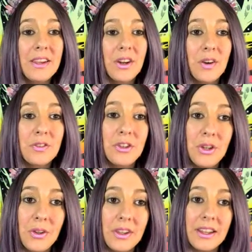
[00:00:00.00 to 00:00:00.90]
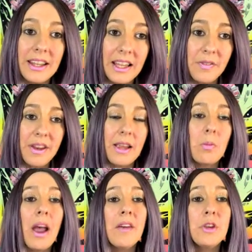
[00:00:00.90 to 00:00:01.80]
good afternoon, good evening,
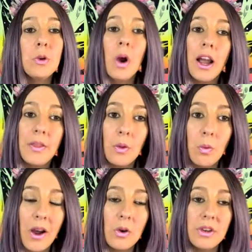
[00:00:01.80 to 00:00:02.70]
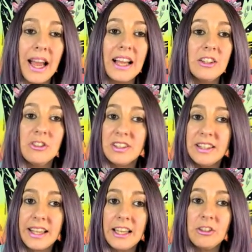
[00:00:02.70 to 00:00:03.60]
wherever you are in the world. And just
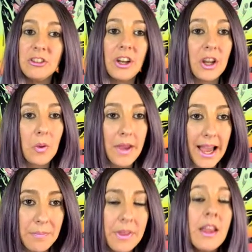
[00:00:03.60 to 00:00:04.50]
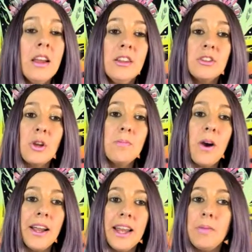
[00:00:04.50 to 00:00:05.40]
in case you don't know who I am, so
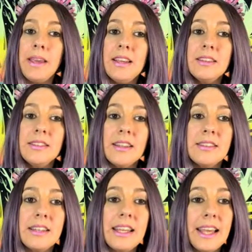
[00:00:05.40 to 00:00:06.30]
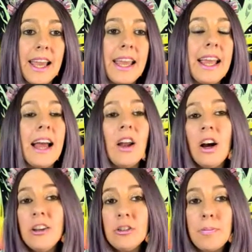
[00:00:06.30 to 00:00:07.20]
my name is Destiny K, and
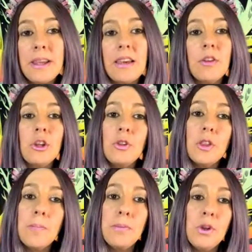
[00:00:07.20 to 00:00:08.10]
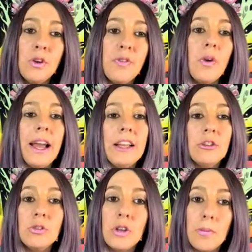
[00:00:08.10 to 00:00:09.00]
I shall be giving you the beautiful
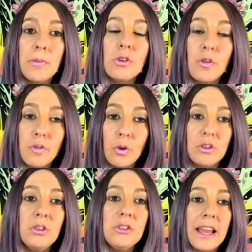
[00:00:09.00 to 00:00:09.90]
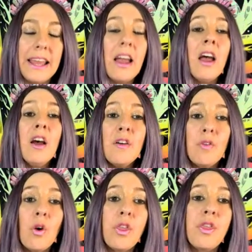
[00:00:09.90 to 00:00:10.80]
angel numbers for today,
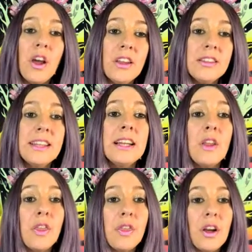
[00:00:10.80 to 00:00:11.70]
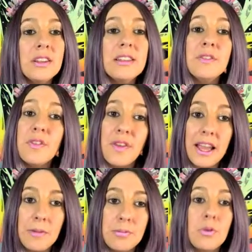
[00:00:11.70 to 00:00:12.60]
for Thursday, the 13th of
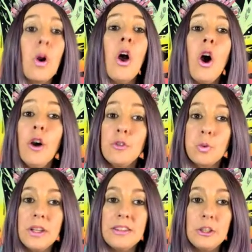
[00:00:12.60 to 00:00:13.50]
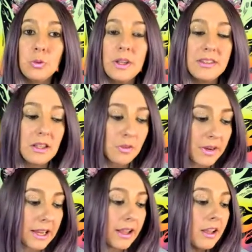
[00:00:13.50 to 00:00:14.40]
April of
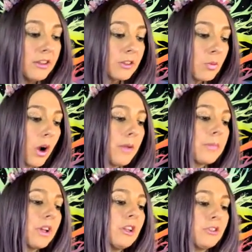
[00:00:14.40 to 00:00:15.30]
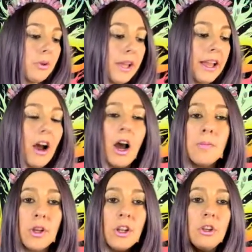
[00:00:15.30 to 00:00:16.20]
2023. So what I'm going to do here,
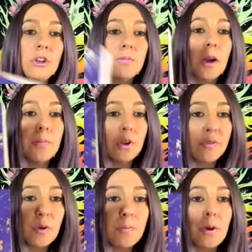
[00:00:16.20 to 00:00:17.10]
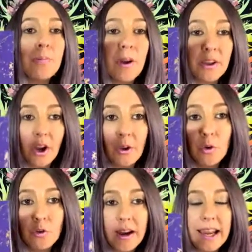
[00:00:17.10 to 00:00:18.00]
I'm going to use my beautiful book by Kyle
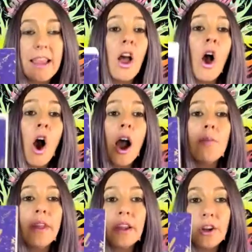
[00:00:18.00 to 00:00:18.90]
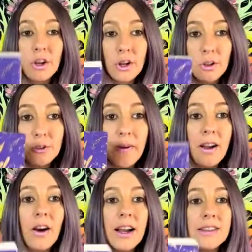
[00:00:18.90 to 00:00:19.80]
Gray. I'm then going to close my
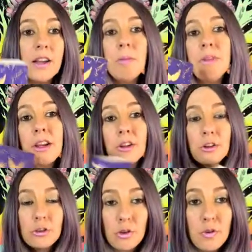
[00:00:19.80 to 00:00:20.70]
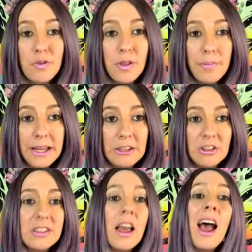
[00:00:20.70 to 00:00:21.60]
eyes. I'm then going to scroll through the
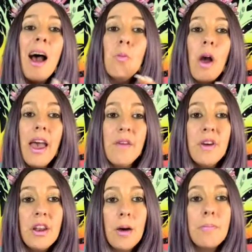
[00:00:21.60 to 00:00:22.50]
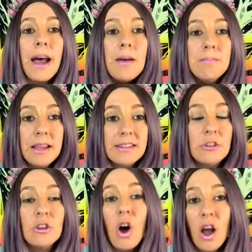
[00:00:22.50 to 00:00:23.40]
pages, and whatever number and
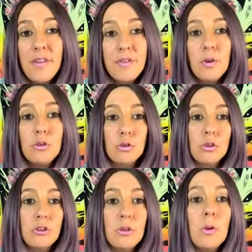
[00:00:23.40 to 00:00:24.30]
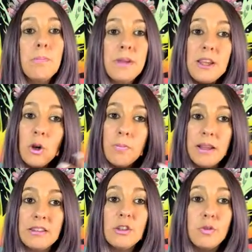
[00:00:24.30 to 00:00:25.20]
message that I feel drawn to will be your
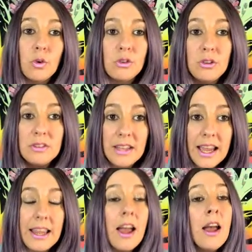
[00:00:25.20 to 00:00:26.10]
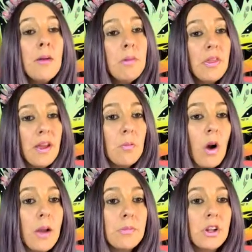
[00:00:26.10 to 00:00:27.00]
message for today. But then
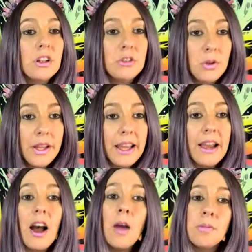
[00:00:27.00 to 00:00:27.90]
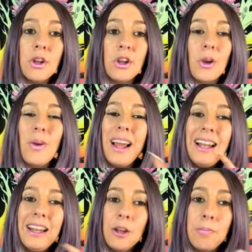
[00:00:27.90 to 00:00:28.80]
what I'm going to do here, I'm going to go a
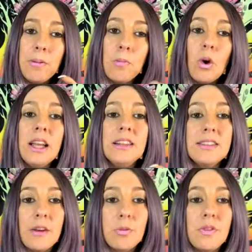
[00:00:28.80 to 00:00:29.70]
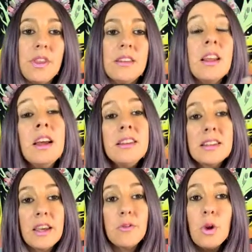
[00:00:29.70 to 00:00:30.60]
little bit more in depth with this
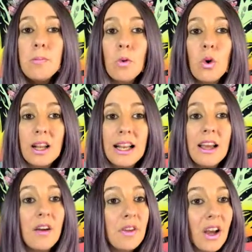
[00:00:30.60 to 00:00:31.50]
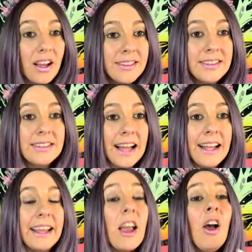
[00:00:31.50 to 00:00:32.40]
to give you a more clear of an
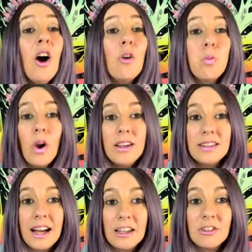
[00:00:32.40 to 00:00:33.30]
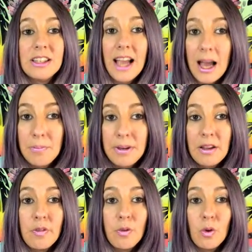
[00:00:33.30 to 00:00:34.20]
understanding of what is actually
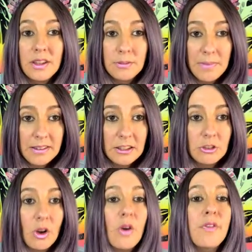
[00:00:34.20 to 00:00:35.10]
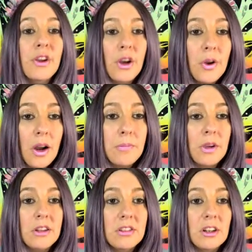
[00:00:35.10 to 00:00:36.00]
happening for this message. So off I go. I'm
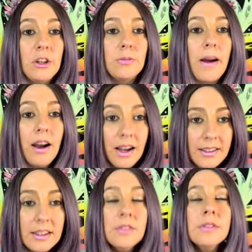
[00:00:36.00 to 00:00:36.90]
going to close my eyes.